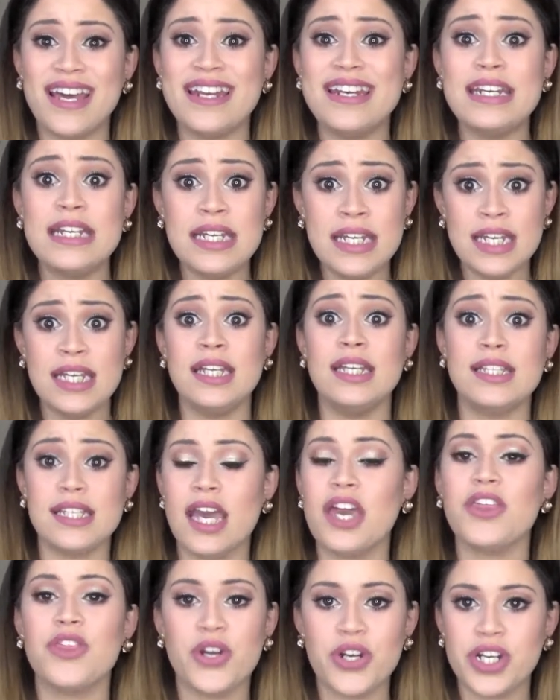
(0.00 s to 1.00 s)
needs
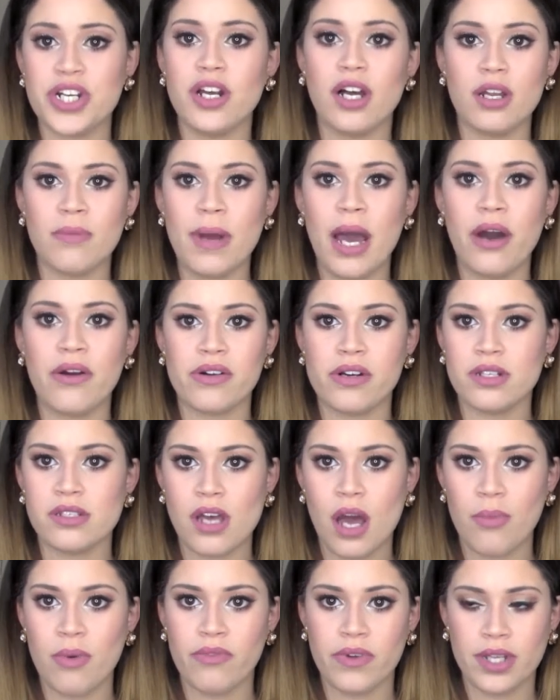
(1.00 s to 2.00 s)
a $30 powder on
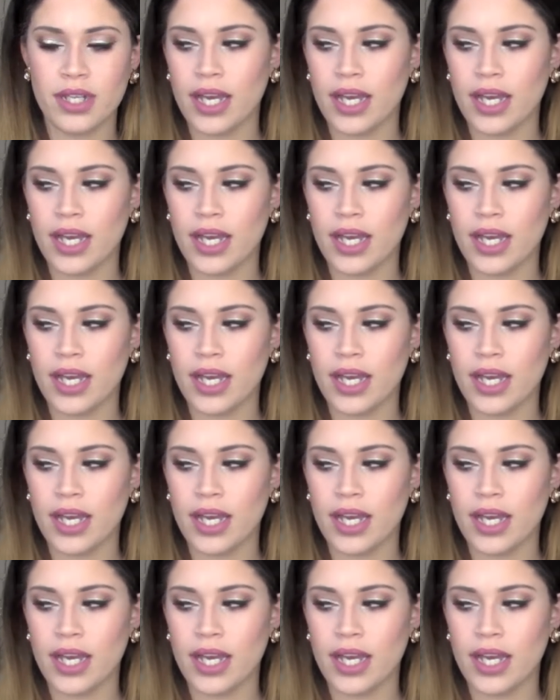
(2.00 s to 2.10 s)
top of it?